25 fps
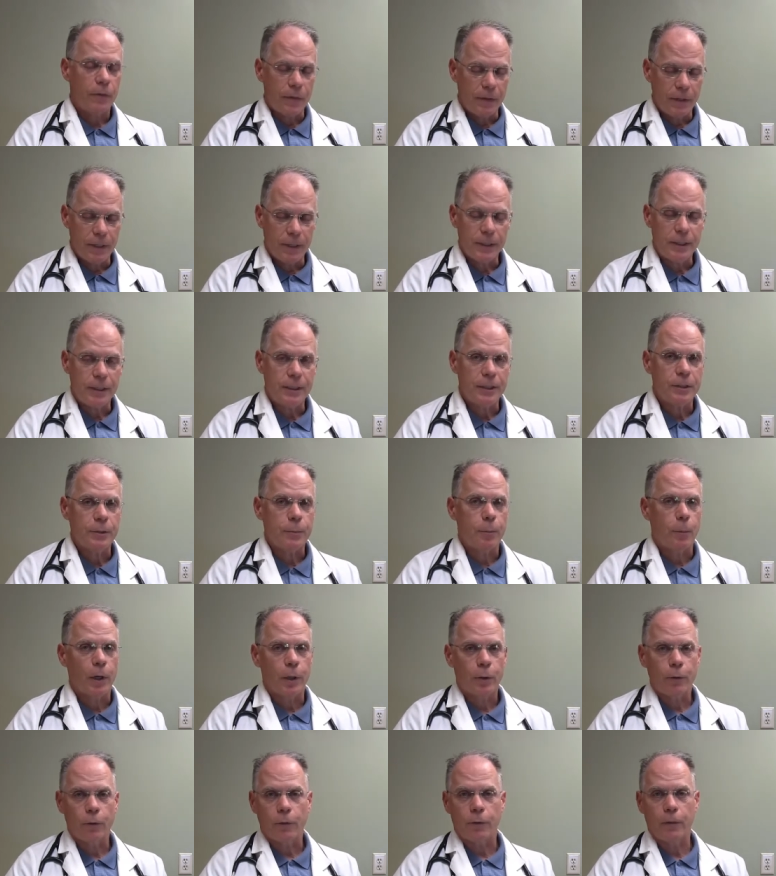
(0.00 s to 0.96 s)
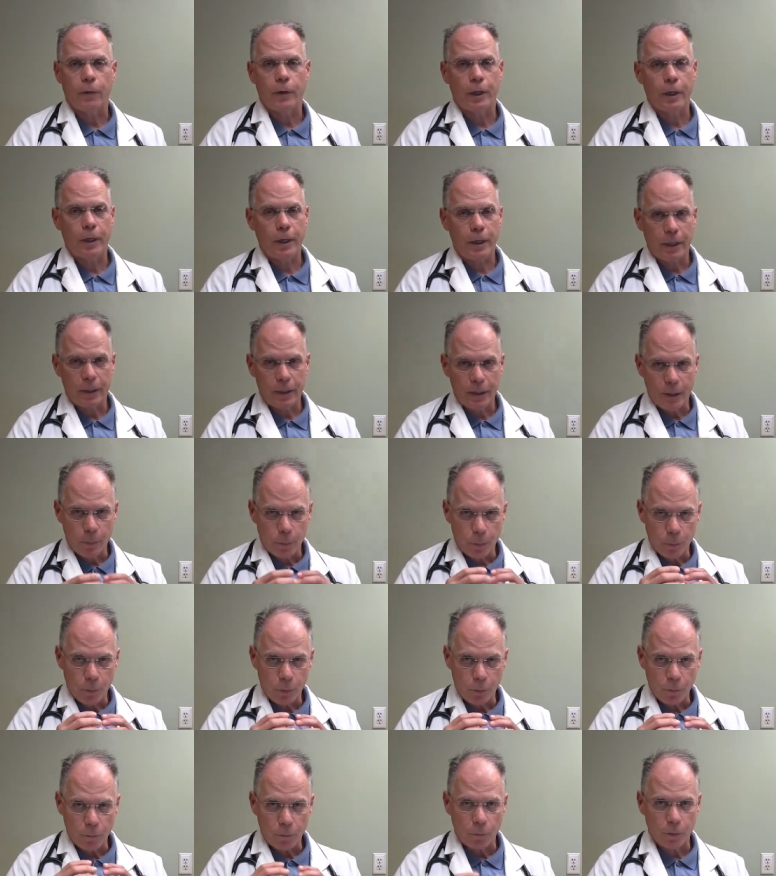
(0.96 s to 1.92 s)
These microfilaria then
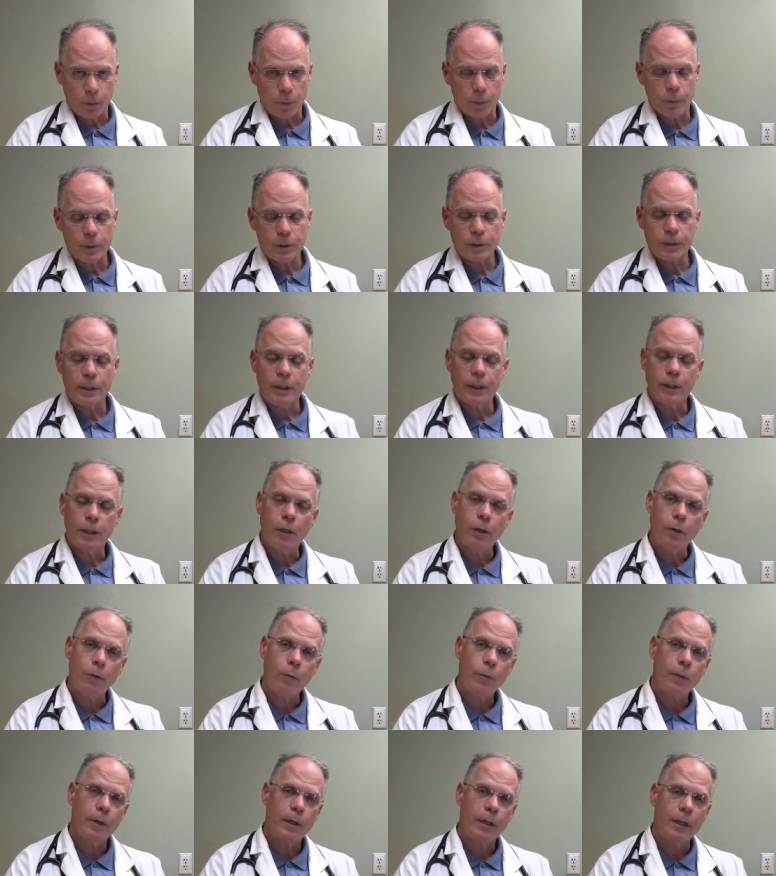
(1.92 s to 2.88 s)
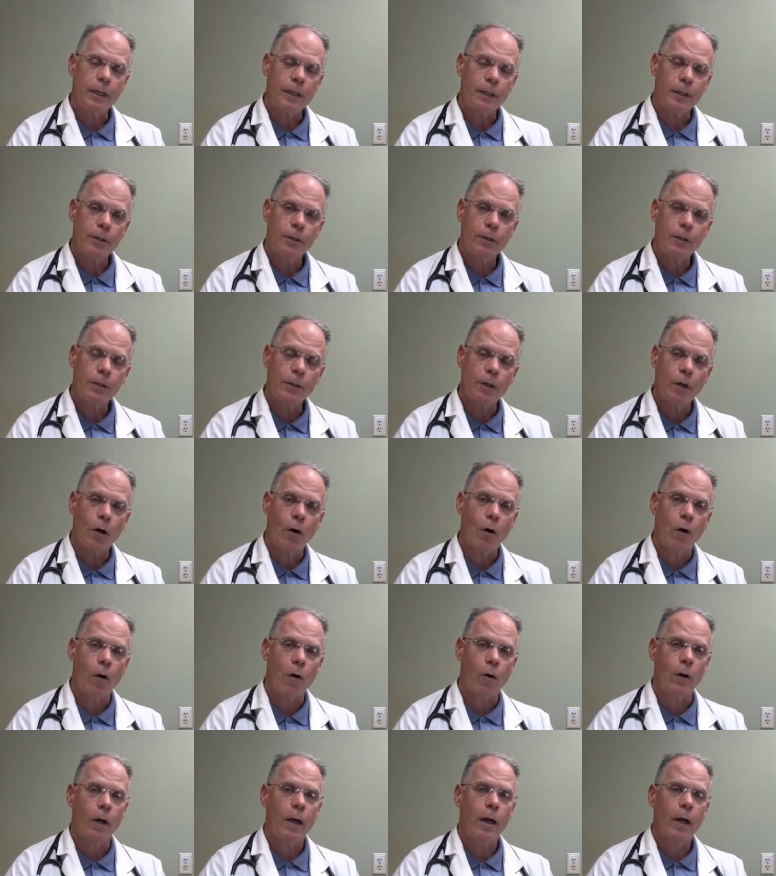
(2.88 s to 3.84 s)
move from the mosquito into the
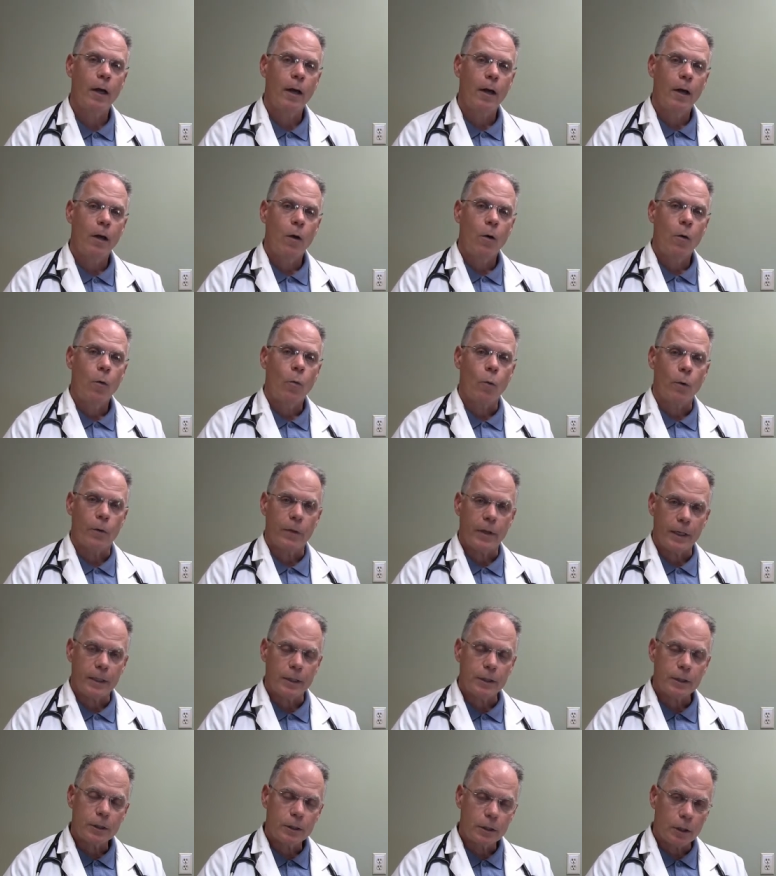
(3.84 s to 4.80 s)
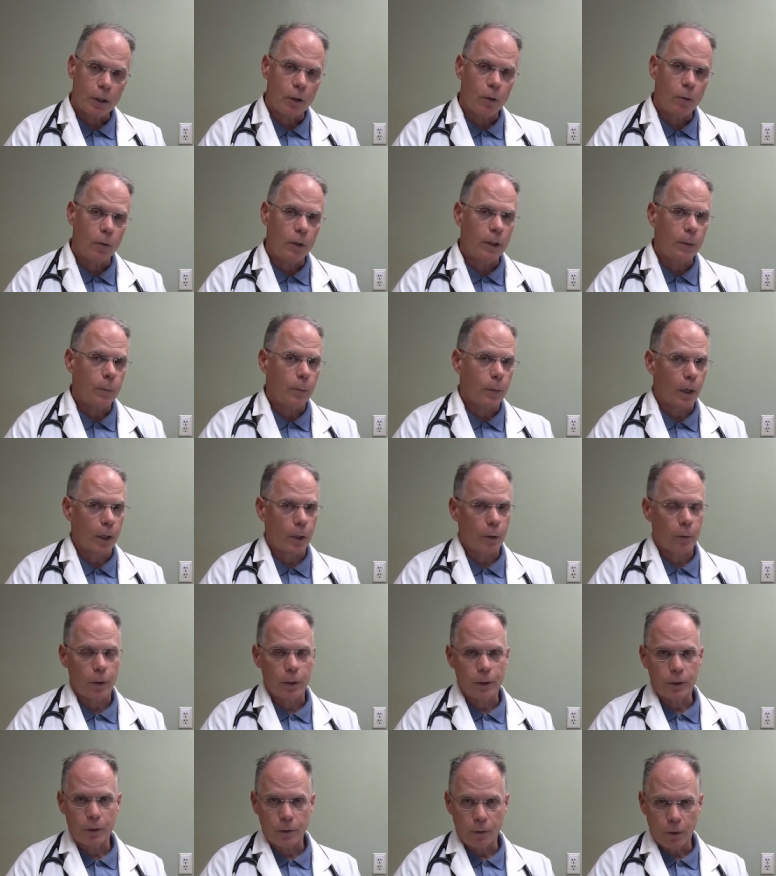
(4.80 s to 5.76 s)
dog where they slowly
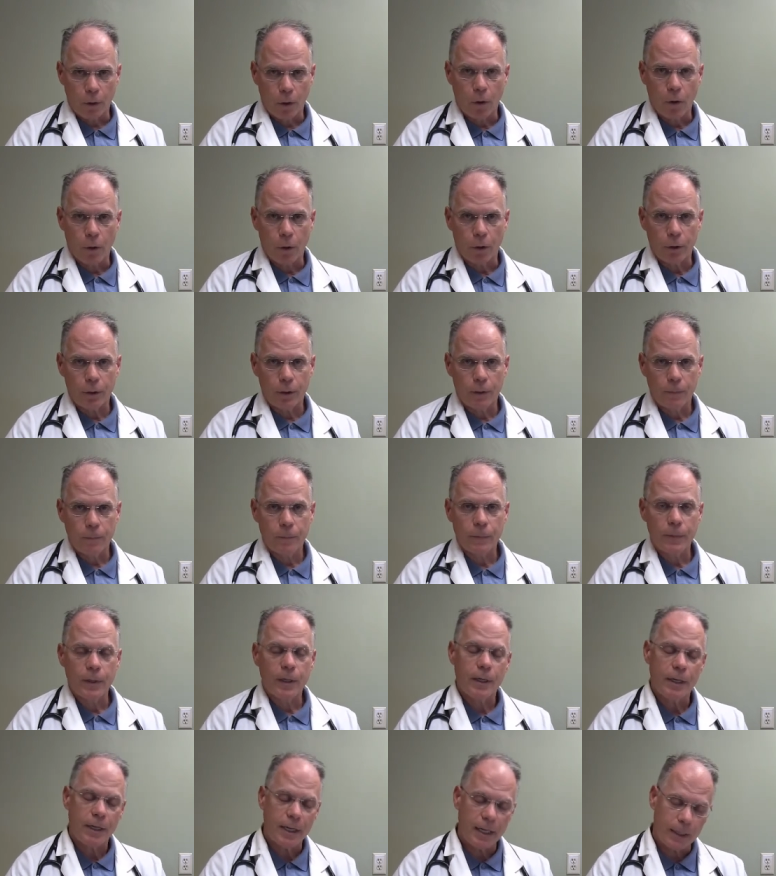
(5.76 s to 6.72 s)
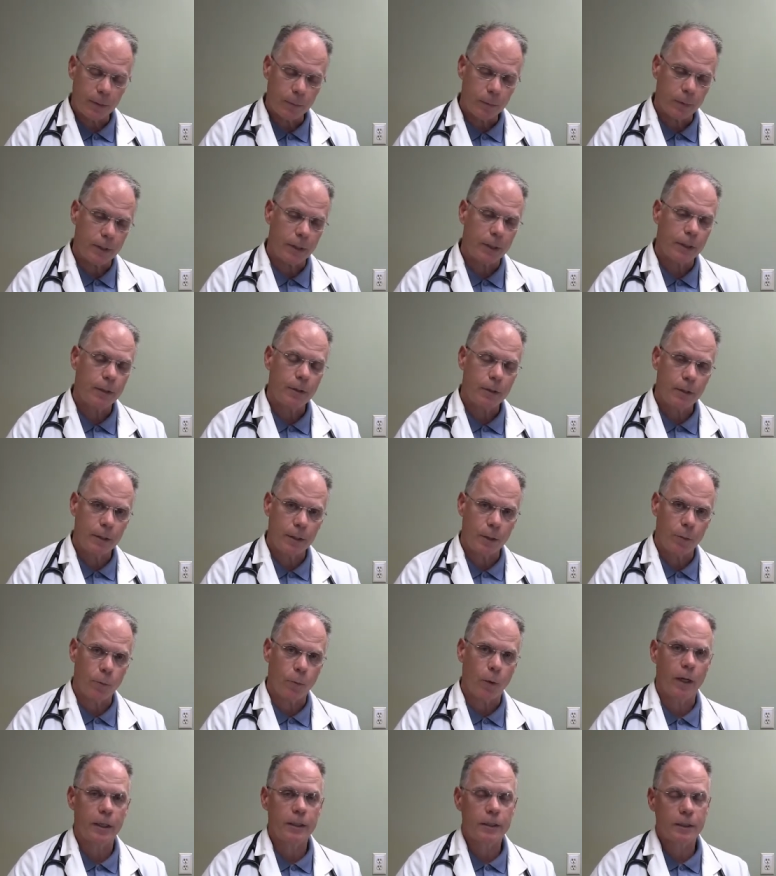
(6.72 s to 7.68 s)
migrate to the heart namely the
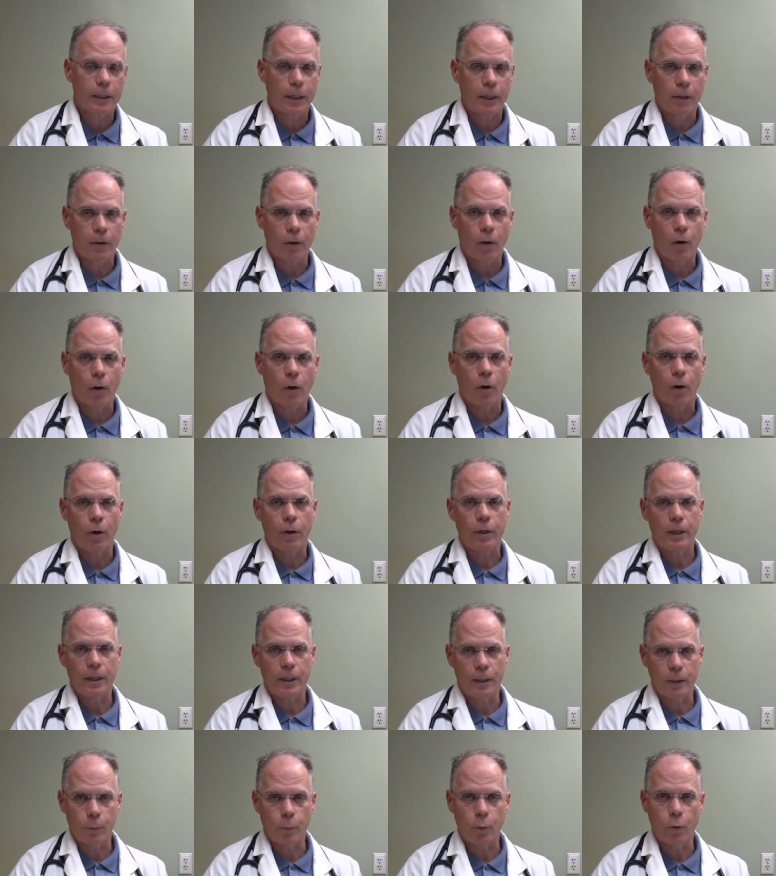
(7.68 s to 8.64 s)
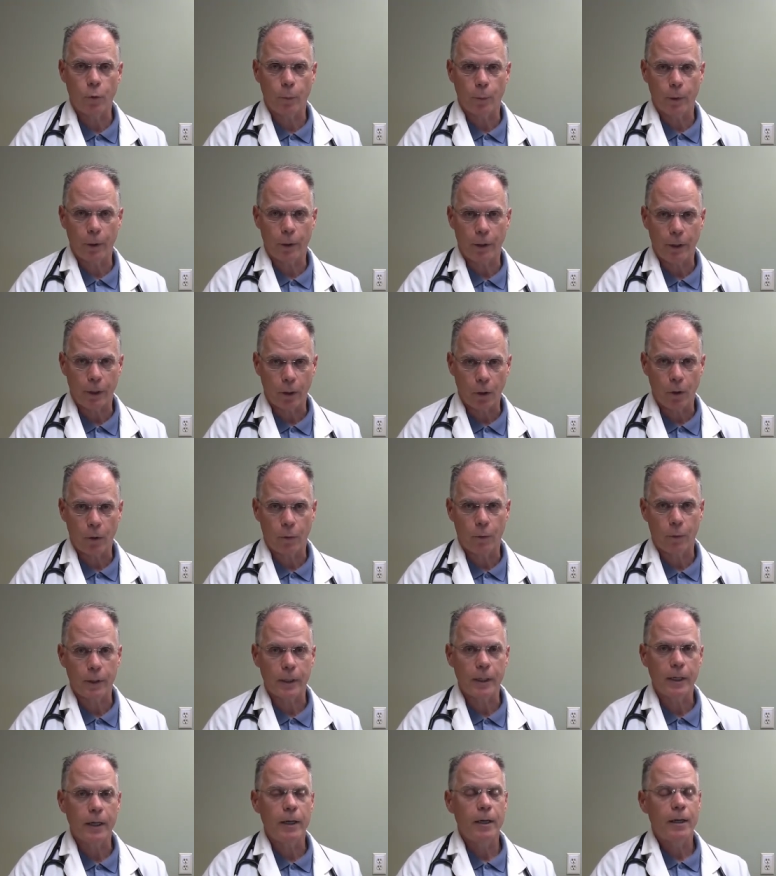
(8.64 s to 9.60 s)
right side of the heart and the pulmonary
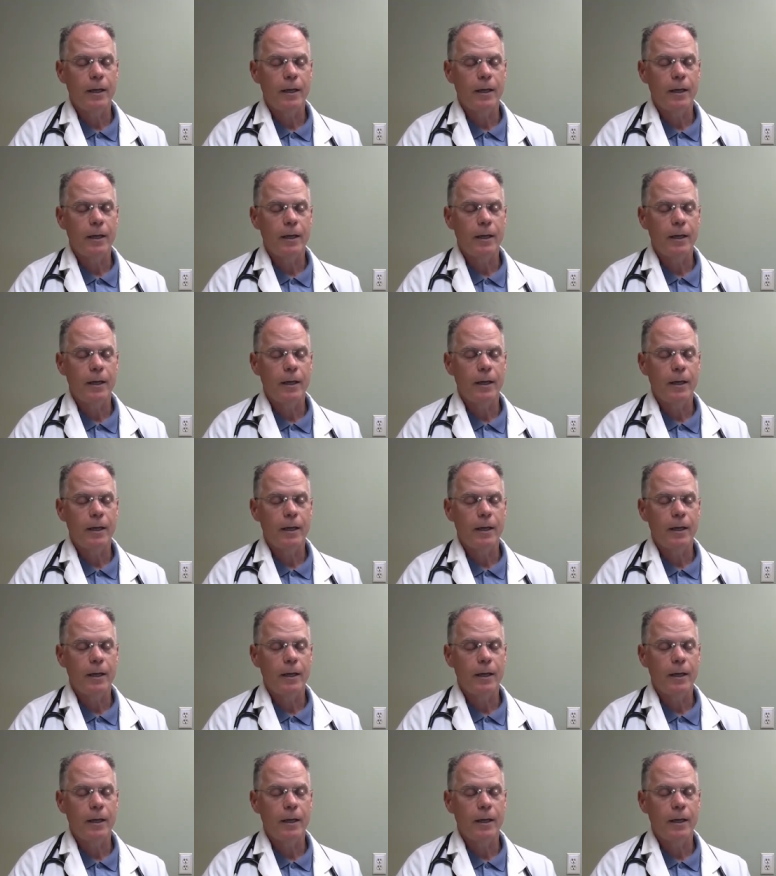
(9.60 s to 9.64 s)
artery.